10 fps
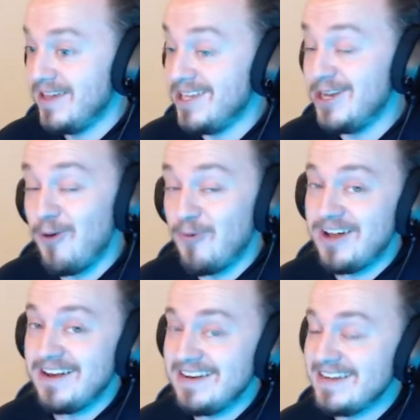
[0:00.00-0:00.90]
You know
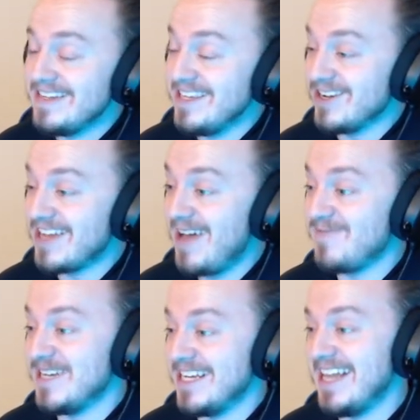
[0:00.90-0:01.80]
what? You're
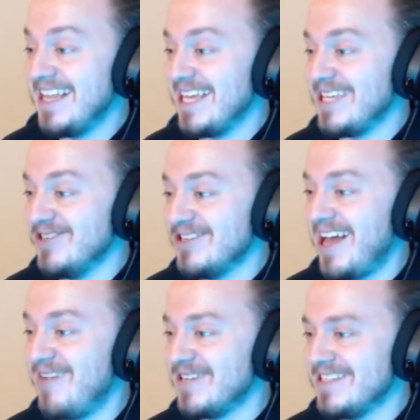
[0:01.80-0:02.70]
confident. I like you. You're
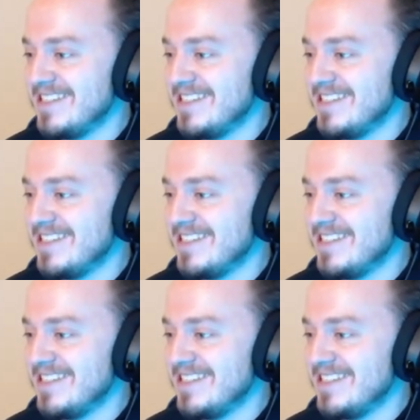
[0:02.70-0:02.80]
confident.